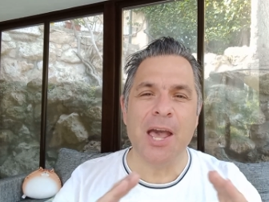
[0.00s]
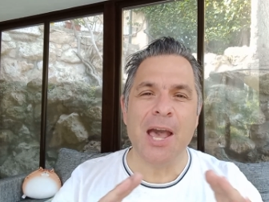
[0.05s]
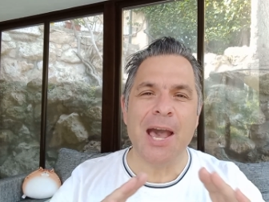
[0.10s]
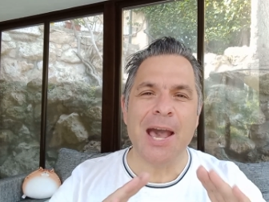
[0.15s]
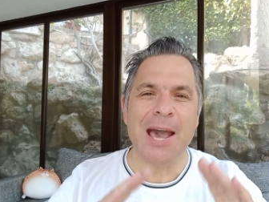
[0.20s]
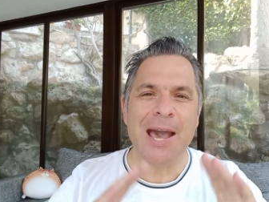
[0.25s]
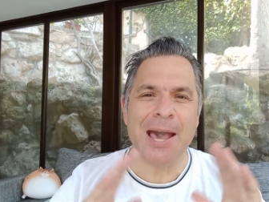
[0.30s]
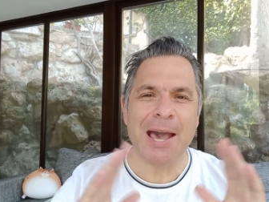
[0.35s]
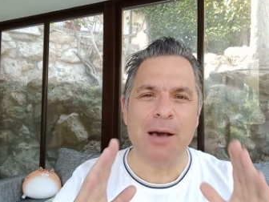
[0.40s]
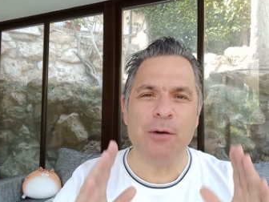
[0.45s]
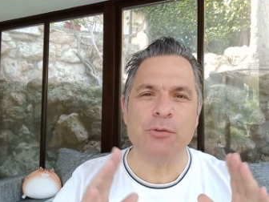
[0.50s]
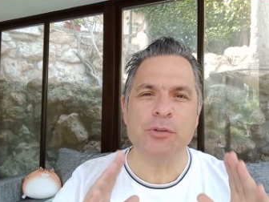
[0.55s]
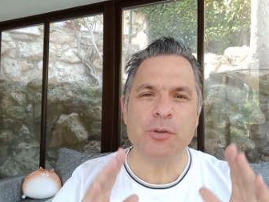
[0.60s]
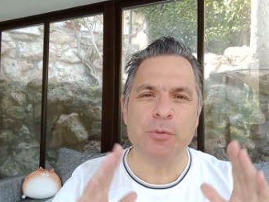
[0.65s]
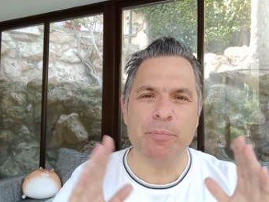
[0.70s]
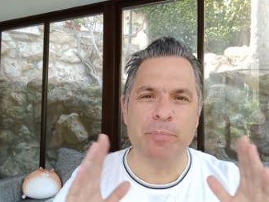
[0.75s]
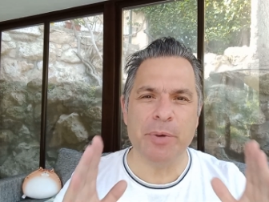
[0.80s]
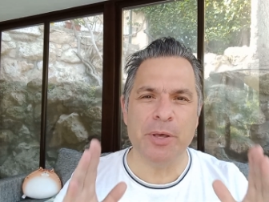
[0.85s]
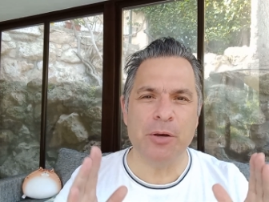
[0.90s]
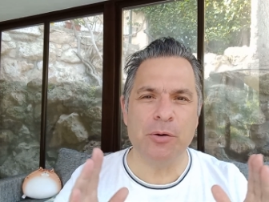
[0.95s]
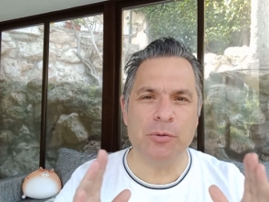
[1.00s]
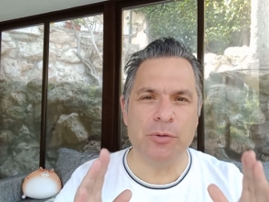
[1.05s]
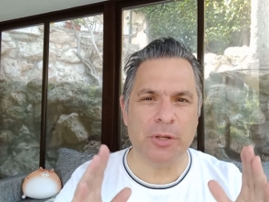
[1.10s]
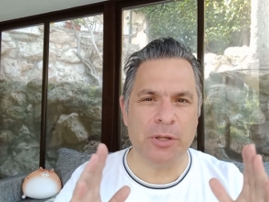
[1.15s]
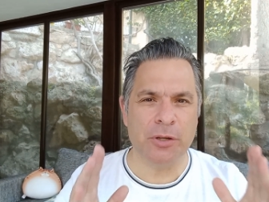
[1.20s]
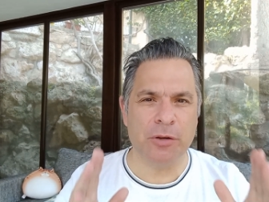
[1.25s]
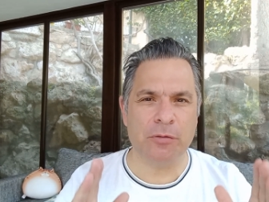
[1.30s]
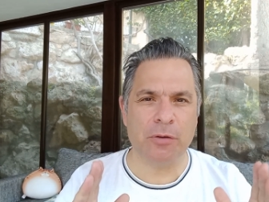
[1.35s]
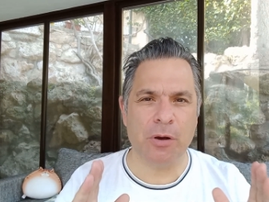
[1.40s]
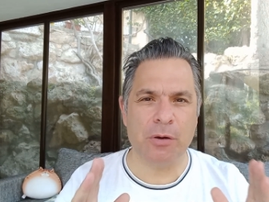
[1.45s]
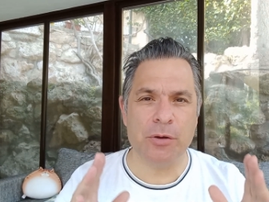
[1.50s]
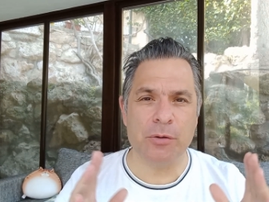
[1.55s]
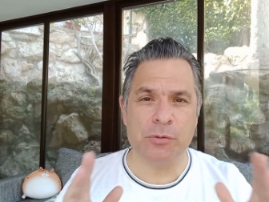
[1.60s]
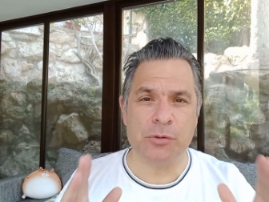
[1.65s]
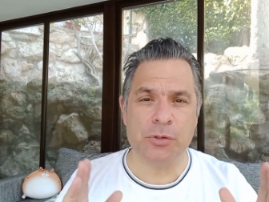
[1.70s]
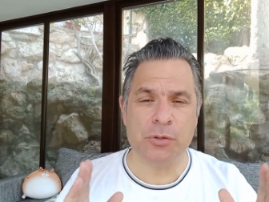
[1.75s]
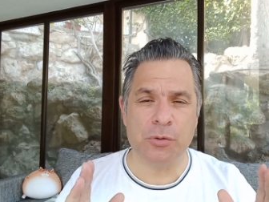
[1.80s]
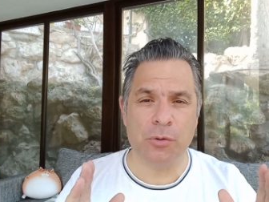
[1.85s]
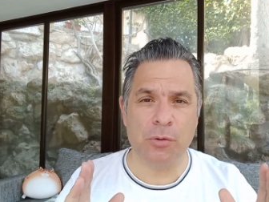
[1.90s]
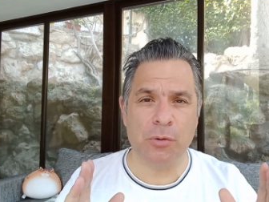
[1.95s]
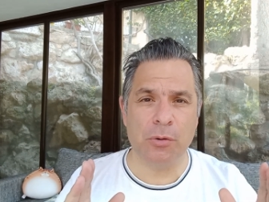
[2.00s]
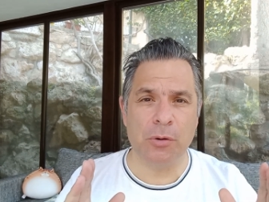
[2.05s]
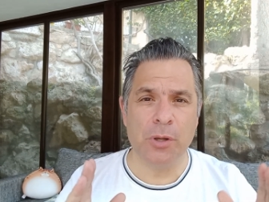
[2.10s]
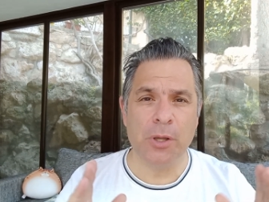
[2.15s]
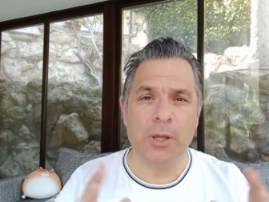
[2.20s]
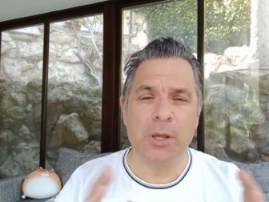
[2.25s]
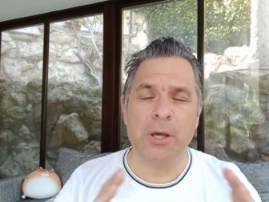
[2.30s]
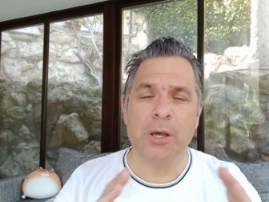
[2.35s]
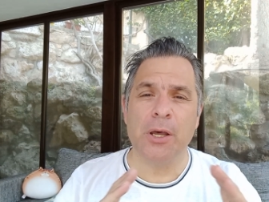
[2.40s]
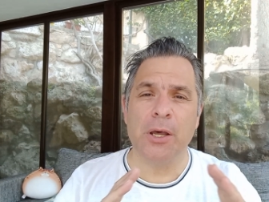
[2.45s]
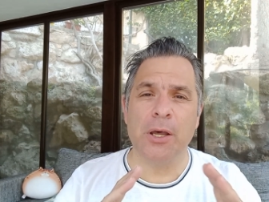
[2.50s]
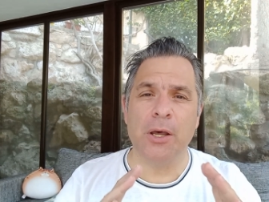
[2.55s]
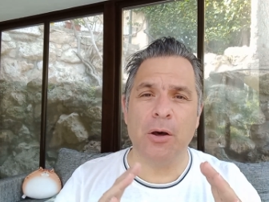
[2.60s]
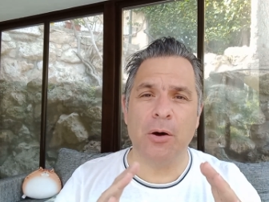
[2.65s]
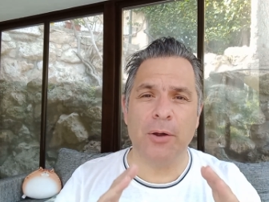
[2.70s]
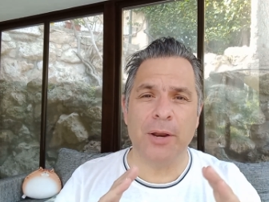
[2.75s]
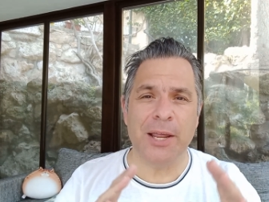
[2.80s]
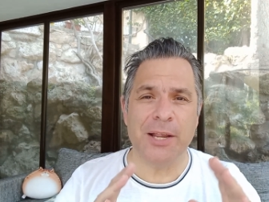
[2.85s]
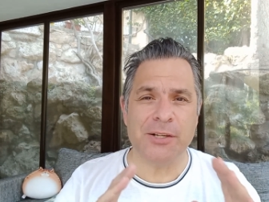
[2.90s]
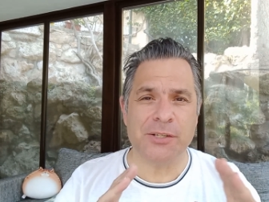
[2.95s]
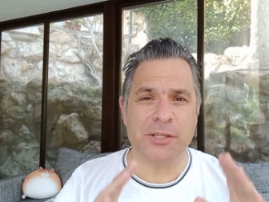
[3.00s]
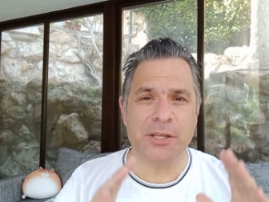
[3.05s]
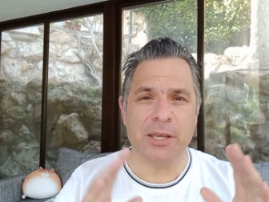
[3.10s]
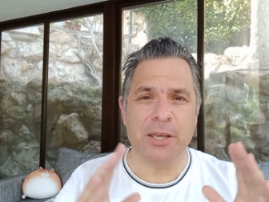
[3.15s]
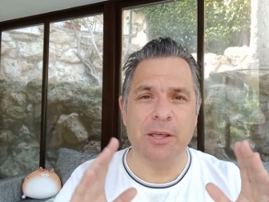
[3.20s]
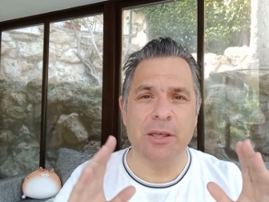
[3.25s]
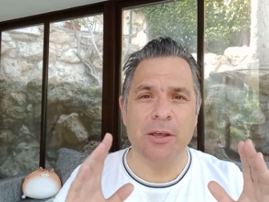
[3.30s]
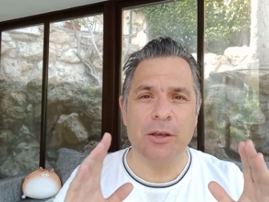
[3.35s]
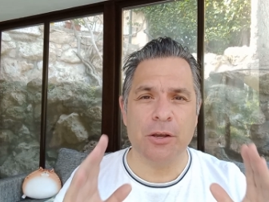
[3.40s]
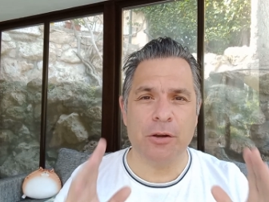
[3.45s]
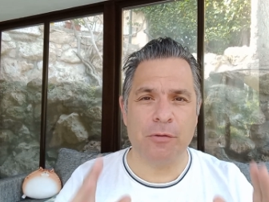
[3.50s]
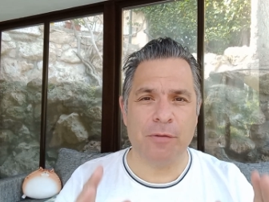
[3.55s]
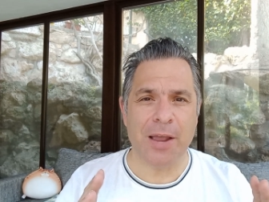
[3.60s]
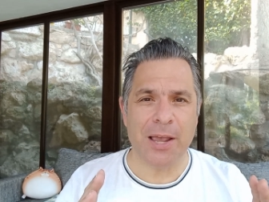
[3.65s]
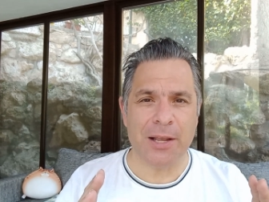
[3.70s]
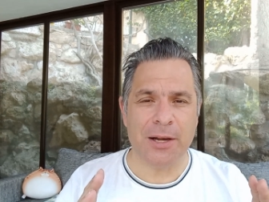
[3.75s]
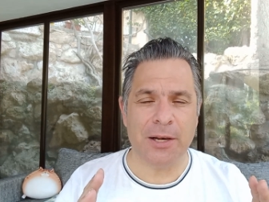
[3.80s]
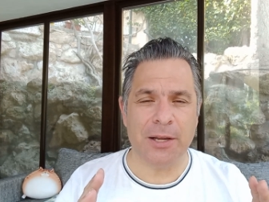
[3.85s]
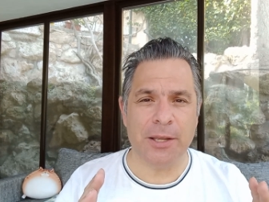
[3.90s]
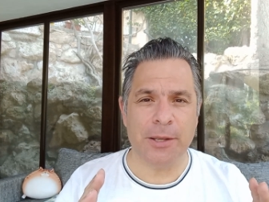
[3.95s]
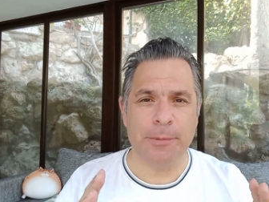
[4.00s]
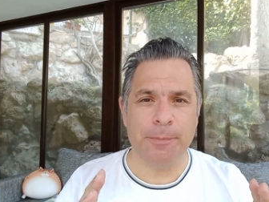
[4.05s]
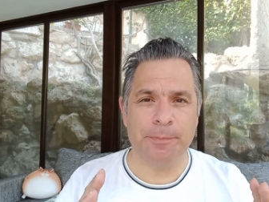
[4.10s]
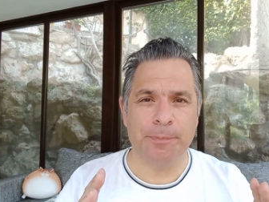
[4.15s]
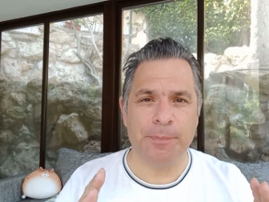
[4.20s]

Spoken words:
how to build and grow your store on Etsy correctly.